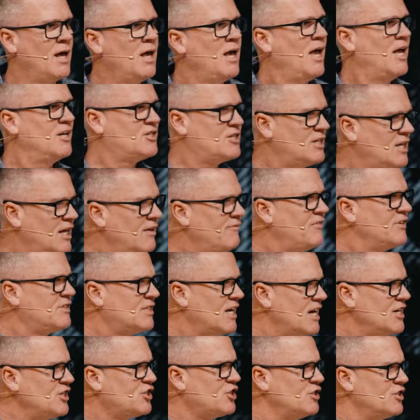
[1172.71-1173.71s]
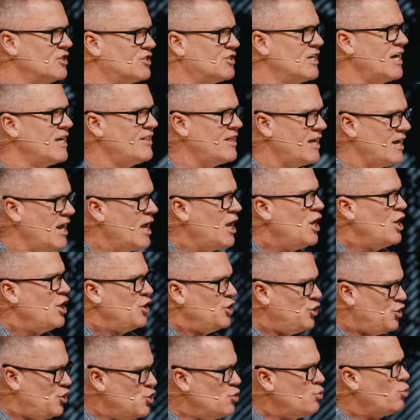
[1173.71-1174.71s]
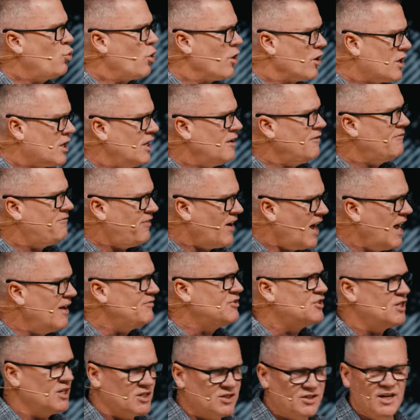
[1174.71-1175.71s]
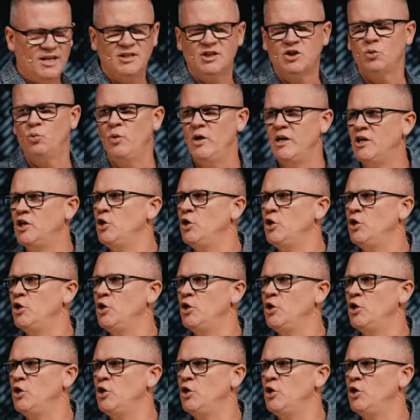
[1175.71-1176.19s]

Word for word: It's an invitation to say that you working five, six days a week,